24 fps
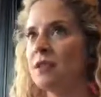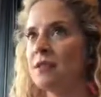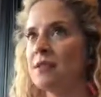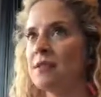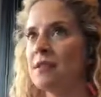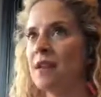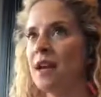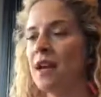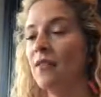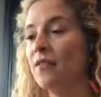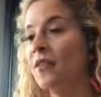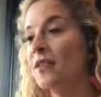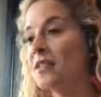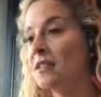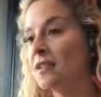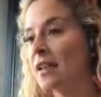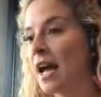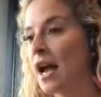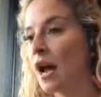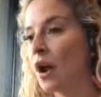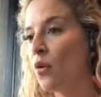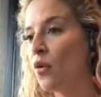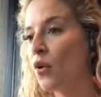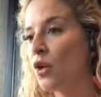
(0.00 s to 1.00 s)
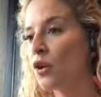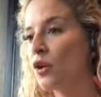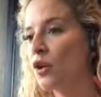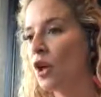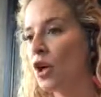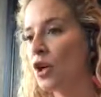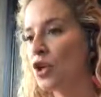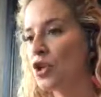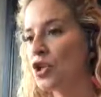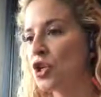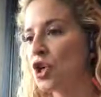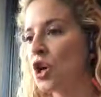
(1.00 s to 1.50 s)
let's say if it's an
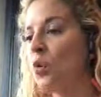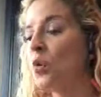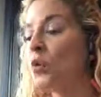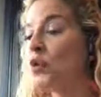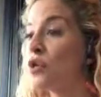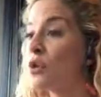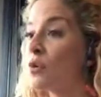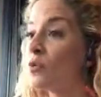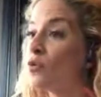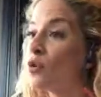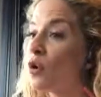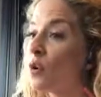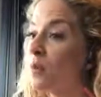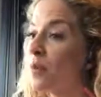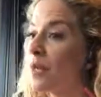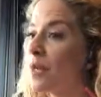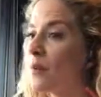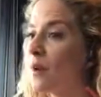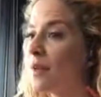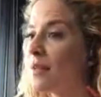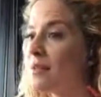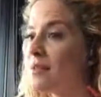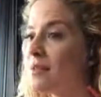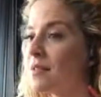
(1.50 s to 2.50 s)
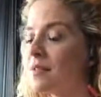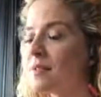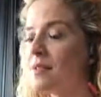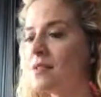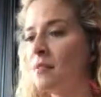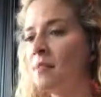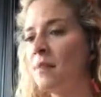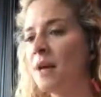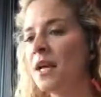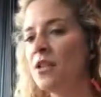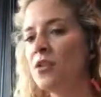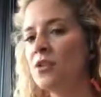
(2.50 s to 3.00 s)
hour-long show, which are normally around
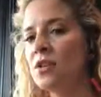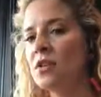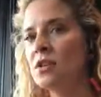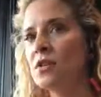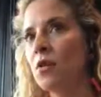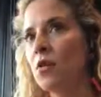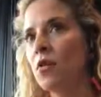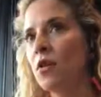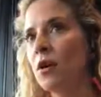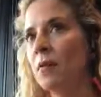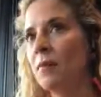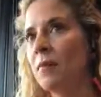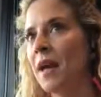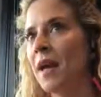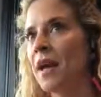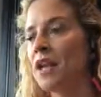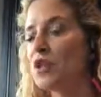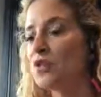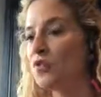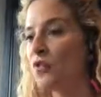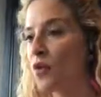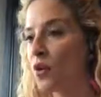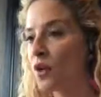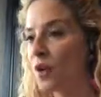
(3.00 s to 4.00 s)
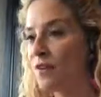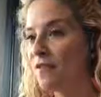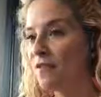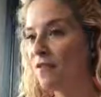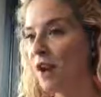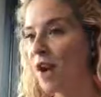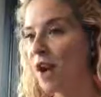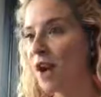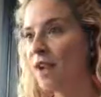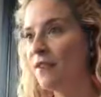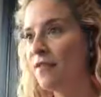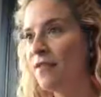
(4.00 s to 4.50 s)
60 pages, or page
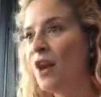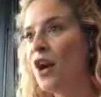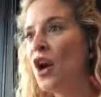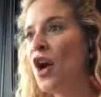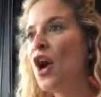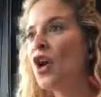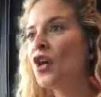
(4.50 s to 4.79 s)
45,